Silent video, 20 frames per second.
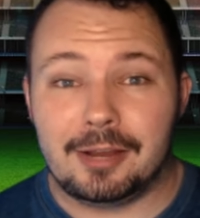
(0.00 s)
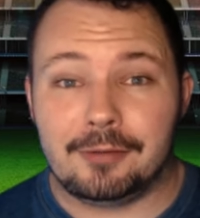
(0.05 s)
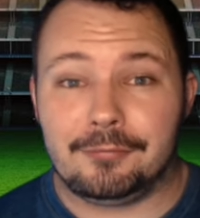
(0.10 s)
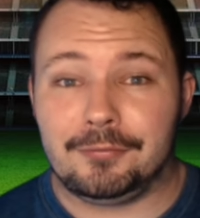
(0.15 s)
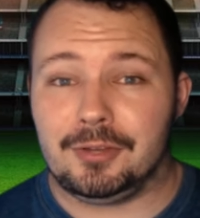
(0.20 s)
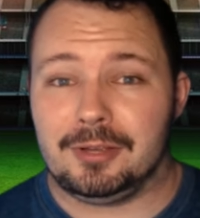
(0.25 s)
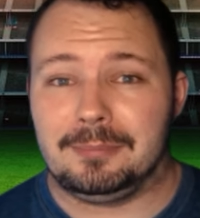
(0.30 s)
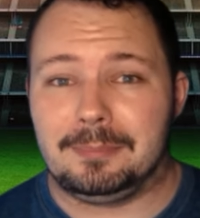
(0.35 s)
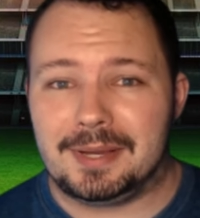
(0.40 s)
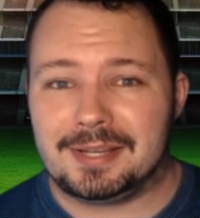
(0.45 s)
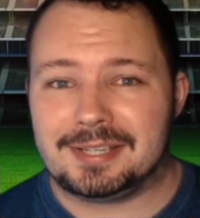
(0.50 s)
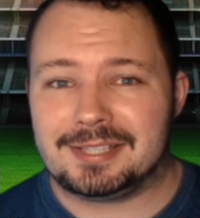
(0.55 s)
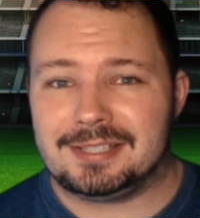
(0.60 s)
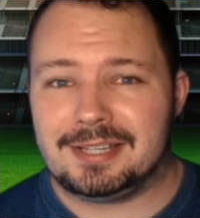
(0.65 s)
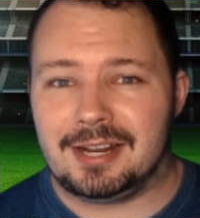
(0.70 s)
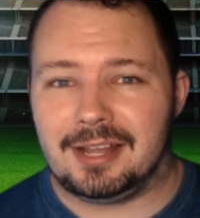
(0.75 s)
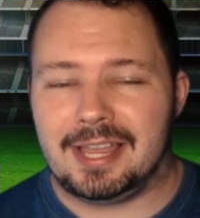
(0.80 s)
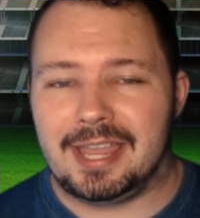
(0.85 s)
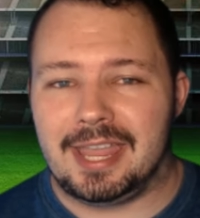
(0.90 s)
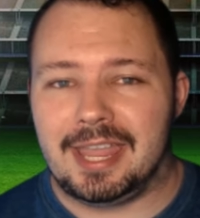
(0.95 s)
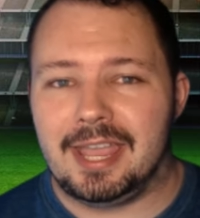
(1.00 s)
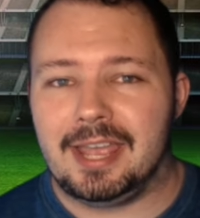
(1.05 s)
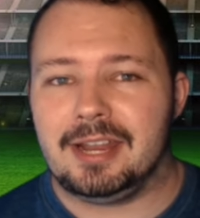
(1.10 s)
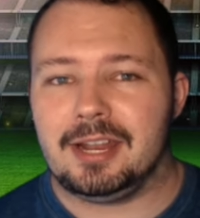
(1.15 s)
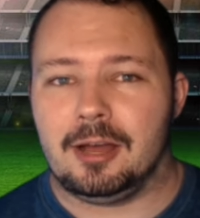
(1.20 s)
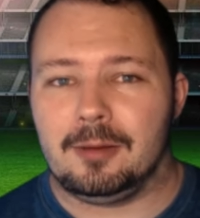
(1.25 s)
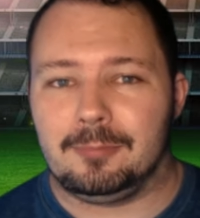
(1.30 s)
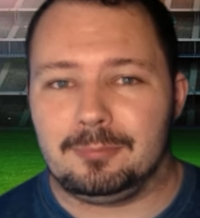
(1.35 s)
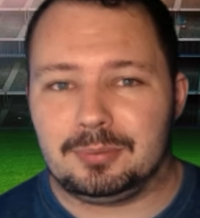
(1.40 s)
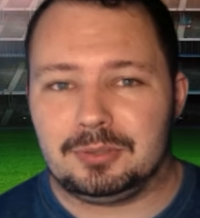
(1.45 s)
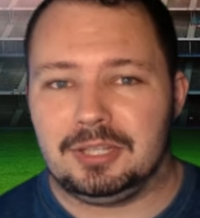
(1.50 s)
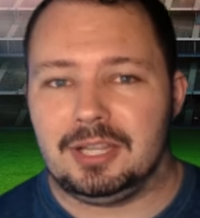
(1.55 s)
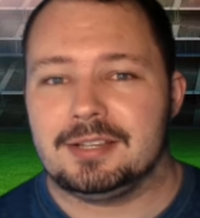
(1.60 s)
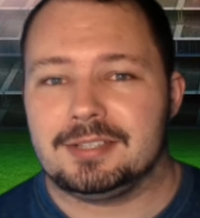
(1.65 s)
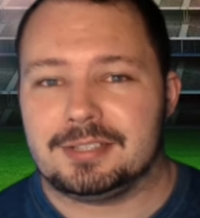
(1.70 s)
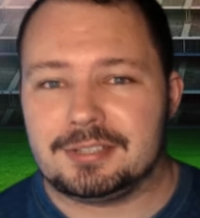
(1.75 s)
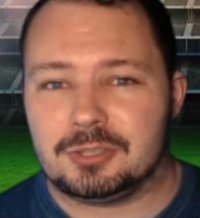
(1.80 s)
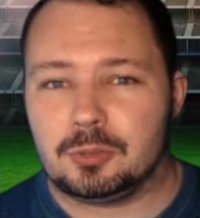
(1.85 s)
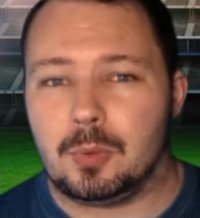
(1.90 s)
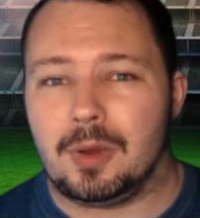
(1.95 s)
If you missed it, I hit a
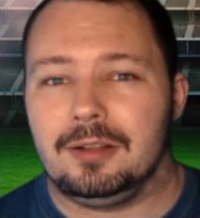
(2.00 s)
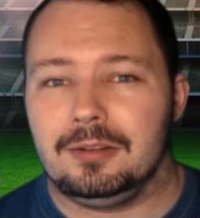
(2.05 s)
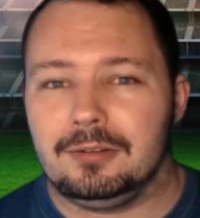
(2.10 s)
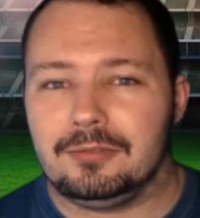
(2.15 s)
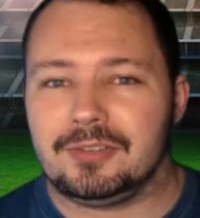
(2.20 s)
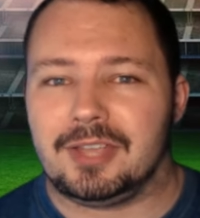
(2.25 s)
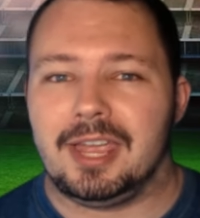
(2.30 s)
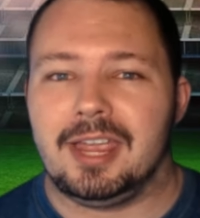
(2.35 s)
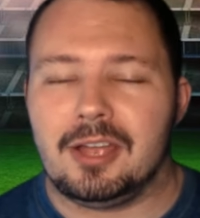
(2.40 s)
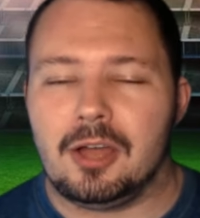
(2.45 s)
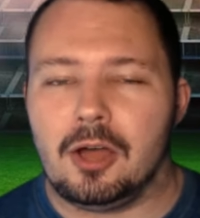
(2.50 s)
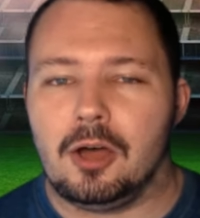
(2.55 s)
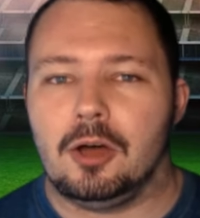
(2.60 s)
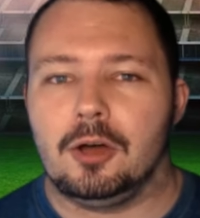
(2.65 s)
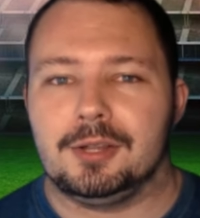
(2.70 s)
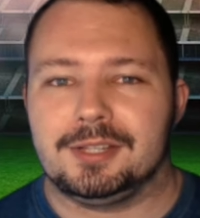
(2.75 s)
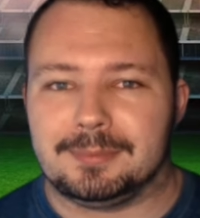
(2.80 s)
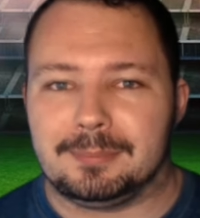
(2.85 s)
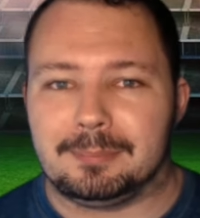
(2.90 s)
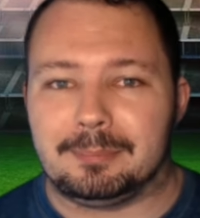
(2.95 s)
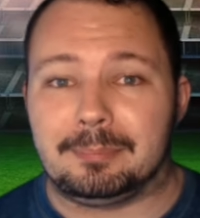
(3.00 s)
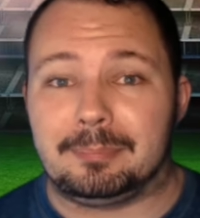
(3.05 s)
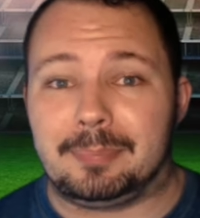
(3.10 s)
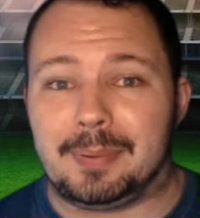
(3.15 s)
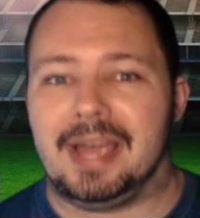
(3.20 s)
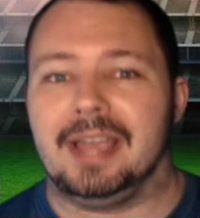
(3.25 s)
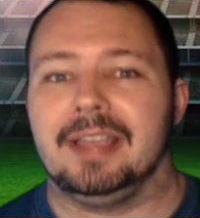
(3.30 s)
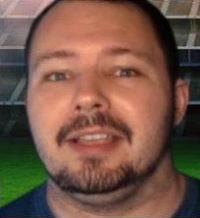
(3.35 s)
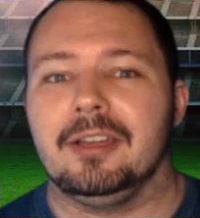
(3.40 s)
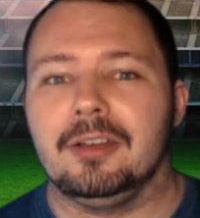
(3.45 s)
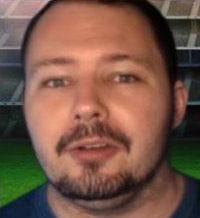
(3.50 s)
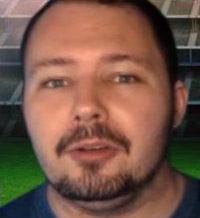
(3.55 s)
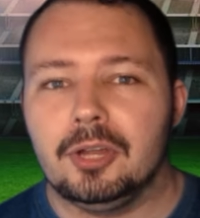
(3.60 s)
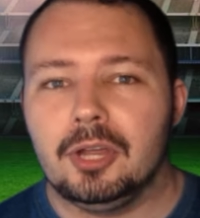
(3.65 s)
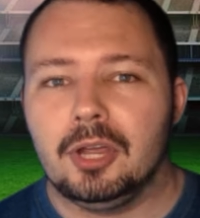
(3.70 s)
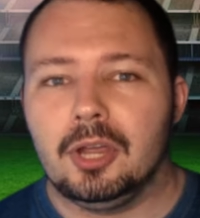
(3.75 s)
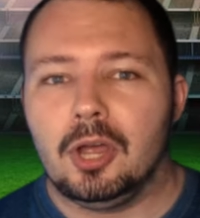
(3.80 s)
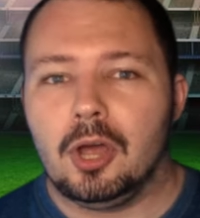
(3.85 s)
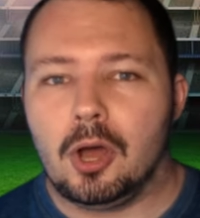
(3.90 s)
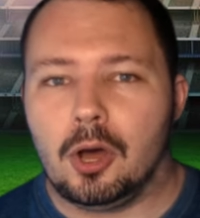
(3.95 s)
plus twelve K odds banger
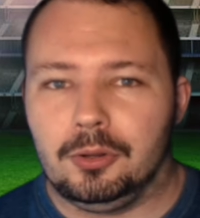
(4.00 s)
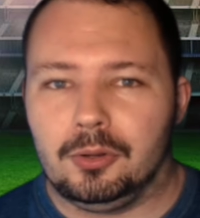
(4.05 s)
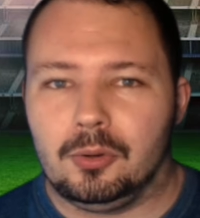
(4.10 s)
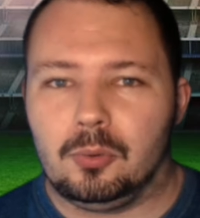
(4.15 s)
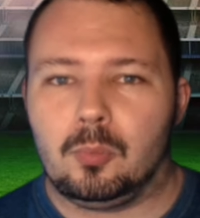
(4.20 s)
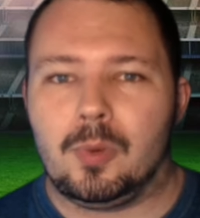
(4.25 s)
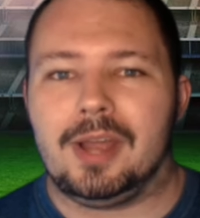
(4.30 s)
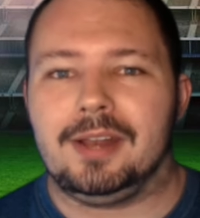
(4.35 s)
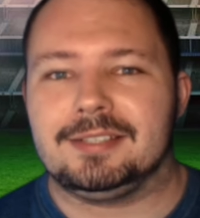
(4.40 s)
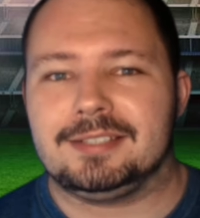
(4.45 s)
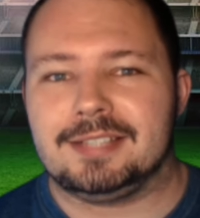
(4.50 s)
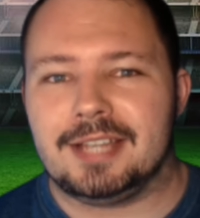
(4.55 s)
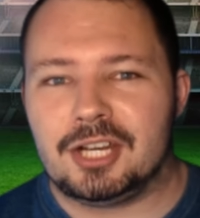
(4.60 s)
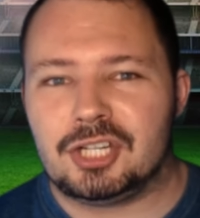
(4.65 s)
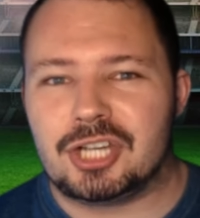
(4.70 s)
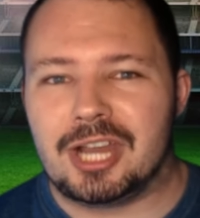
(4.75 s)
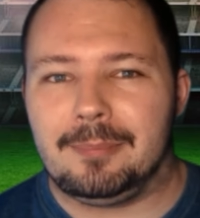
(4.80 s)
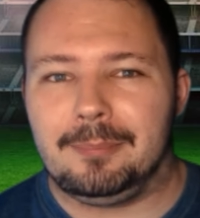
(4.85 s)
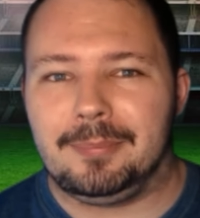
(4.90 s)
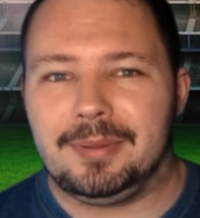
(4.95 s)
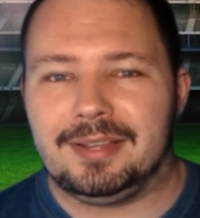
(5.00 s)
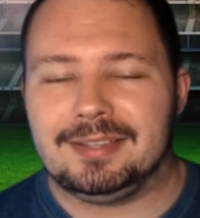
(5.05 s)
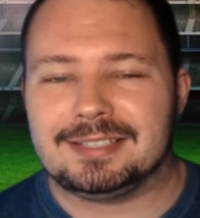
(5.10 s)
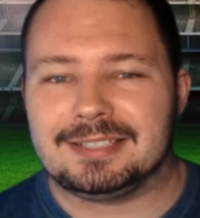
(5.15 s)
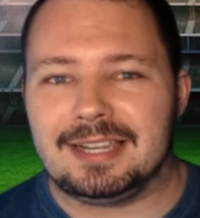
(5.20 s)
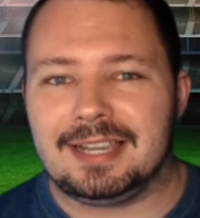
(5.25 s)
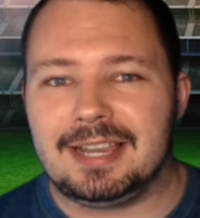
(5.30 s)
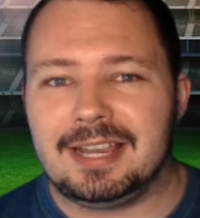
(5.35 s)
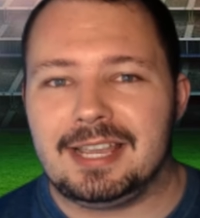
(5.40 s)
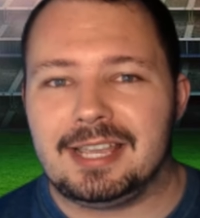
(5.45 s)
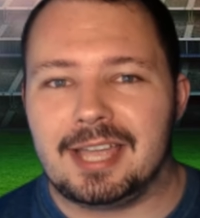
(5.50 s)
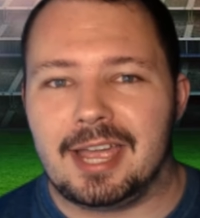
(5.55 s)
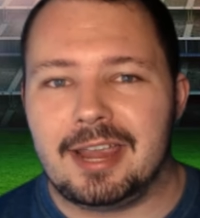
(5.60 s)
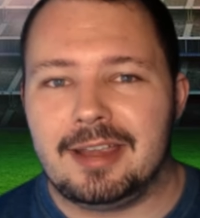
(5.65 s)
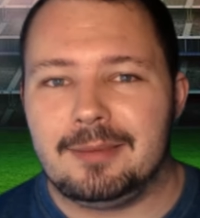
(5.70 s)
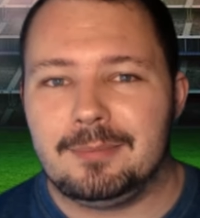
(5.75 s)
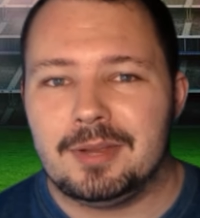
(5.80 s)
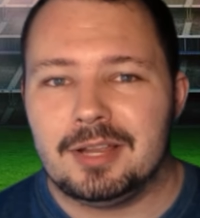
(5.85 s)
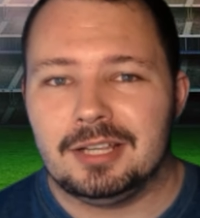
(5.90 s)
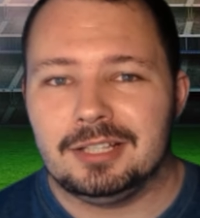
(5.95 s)
on the Wednesday Champions League
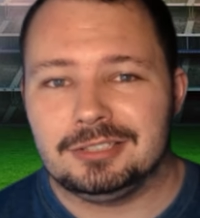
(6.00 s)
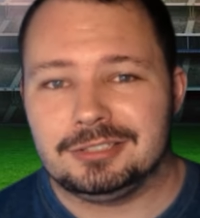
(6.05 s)
game.